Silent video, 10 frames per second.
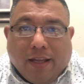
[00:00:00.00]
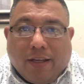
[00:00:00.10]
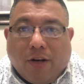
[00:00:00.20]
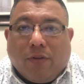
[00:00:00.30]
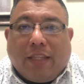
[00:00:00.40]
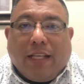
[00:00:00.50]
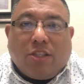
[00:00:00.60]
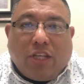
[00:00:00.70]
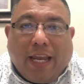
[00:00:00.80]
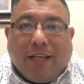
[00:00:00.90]

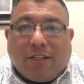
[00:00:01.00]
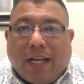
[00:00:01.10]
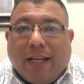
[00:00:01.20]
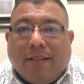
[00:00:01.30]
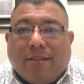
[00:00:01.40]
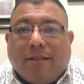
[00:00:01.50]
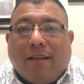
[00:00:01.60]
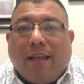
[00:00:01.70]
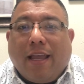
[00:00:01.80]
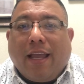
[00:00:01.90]
Things change, guys.
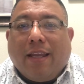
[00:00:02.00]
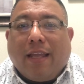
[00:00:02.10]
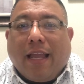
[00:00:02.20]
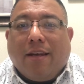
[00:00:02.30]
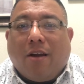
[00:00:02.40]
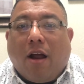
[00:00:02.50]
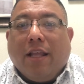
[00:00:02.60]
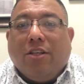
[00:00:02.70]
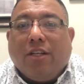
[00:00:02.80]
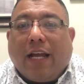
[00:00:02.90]
And
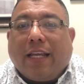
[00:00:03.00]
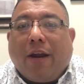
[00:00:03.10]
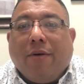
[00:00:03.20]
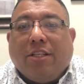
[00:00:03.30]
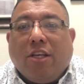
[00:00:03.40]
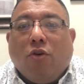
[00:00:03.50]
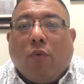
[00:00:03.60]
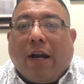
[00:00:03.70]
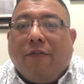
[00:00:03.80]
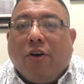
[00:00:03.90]
knowledge, I guarantee you,
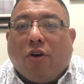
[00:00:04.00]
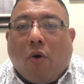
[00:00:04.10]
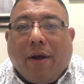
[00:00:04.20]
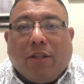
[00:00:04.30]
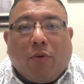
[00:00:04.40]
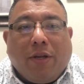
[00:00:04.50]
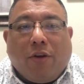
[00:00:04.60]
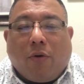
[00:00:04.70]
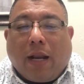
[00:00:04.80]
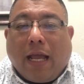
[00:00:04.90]
whatever you're going through in
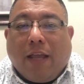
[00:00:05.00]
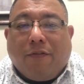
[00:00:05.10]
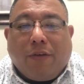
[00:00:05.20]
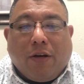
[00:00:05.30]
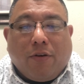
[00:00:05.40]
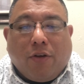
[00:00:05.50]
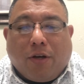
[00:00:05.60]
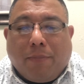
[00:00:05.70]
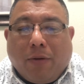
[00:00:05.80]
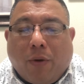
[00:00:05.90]
your life, you
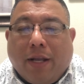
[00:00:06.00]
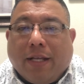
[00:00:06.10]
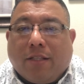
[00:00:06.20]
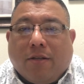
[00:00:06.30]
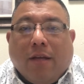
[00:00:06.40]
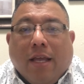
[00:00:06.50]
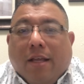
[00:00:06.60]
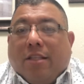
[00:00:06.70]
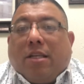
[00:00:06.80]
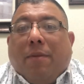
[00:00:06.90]
could be running into
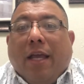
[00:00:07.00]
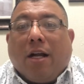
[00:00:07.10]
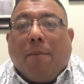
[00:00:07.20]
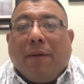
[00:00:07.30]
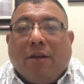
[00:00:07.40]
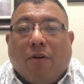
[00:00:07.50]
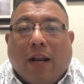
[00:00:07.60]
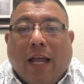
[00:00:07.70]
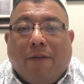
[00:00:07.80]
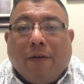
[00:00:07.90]
some hiccup in your
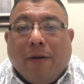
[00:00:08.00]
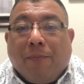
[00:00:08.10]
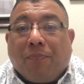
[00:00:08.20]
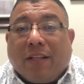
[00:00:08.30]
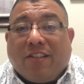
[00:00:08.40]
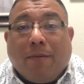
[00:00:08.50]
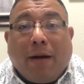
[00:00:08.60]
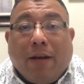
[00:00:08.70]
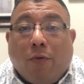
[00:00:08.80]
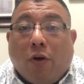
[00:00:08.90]
life.
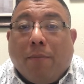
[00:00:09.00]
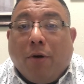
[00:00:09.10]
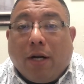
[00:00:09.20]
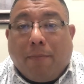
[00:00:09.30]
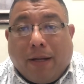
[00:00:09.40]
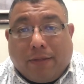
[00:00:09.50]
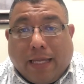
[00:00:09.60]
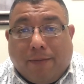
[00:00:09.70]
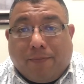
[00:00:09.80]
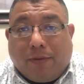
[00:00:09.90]
Somebody wrote a book about that.